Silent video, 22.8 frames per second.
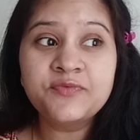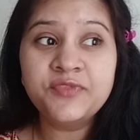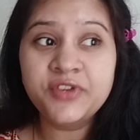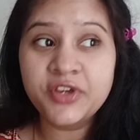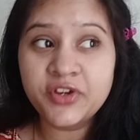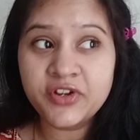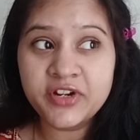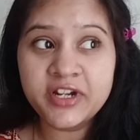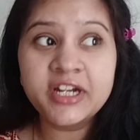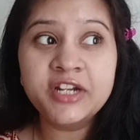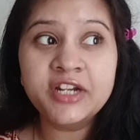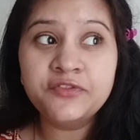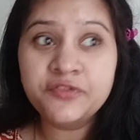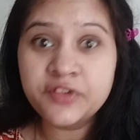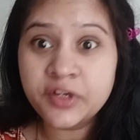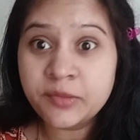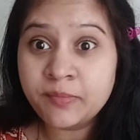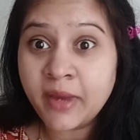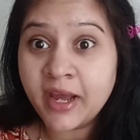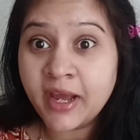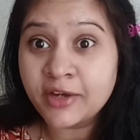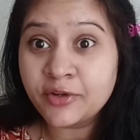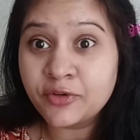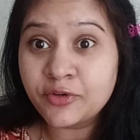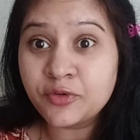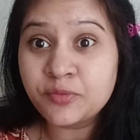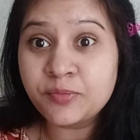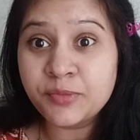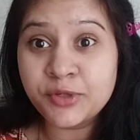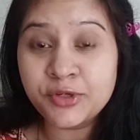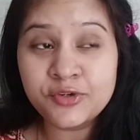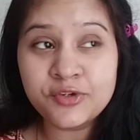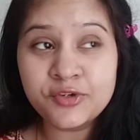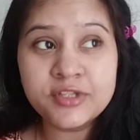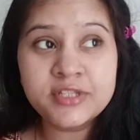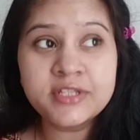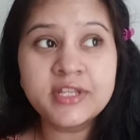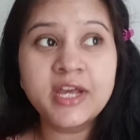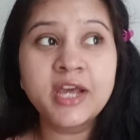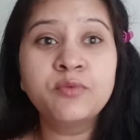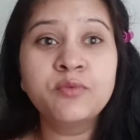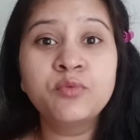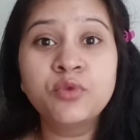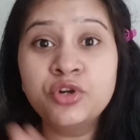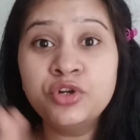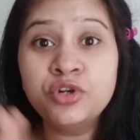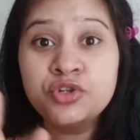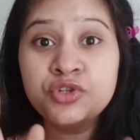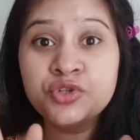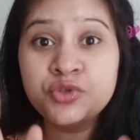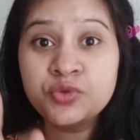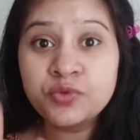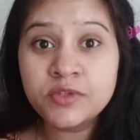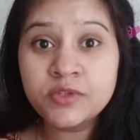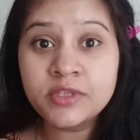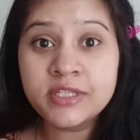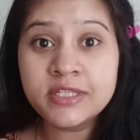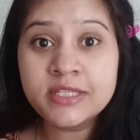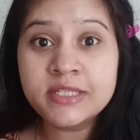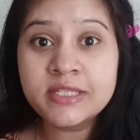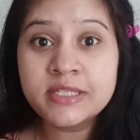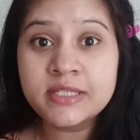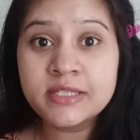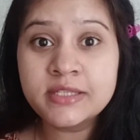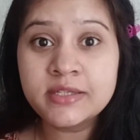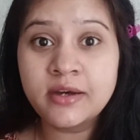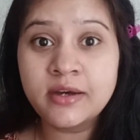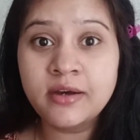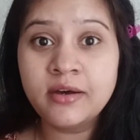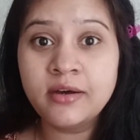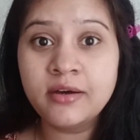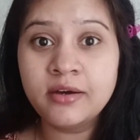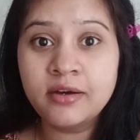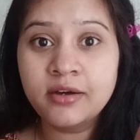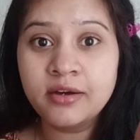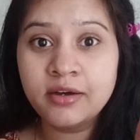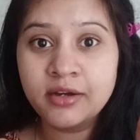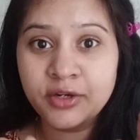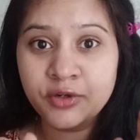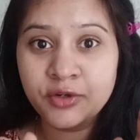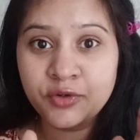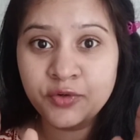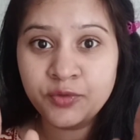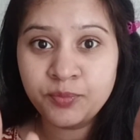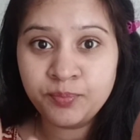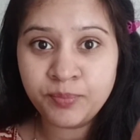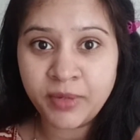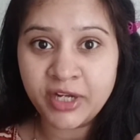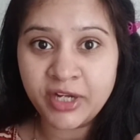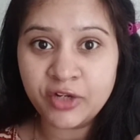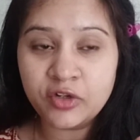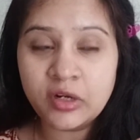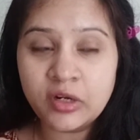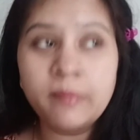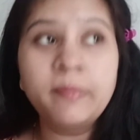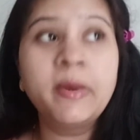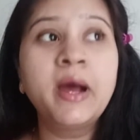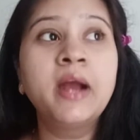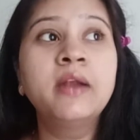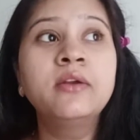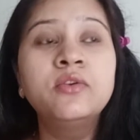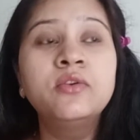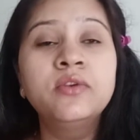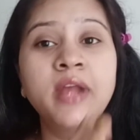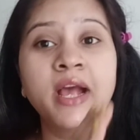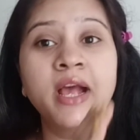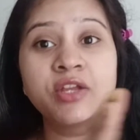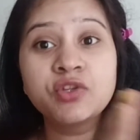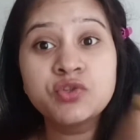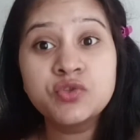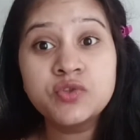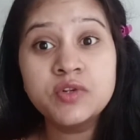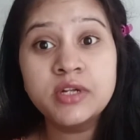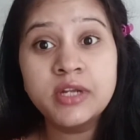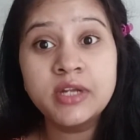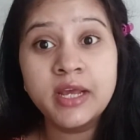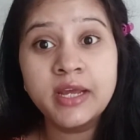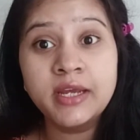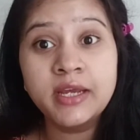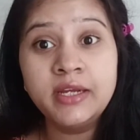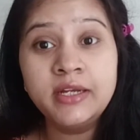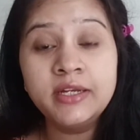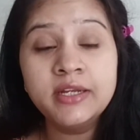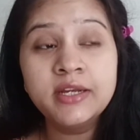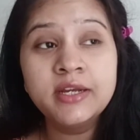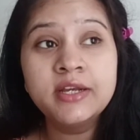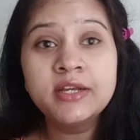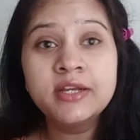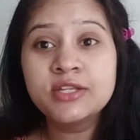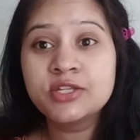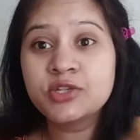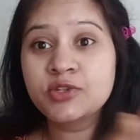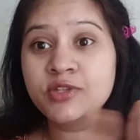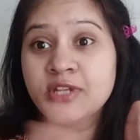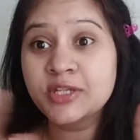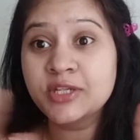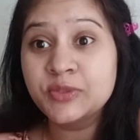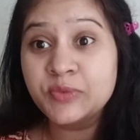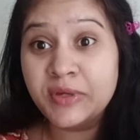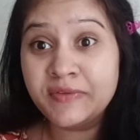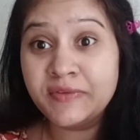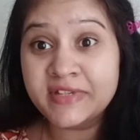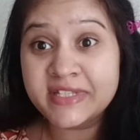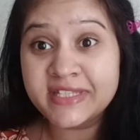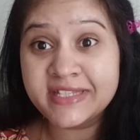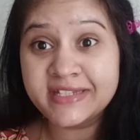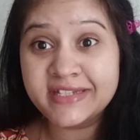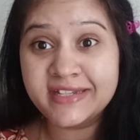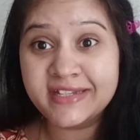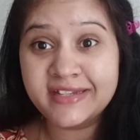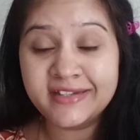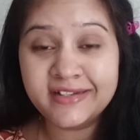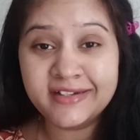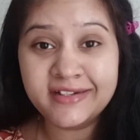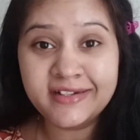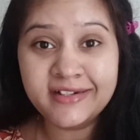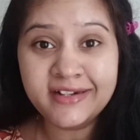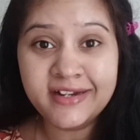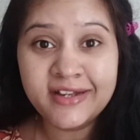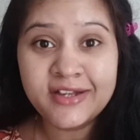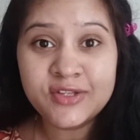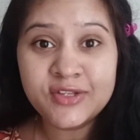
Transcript: we are in a different background because I want to shoot this particular part in natural light. So that's why we're sitting here.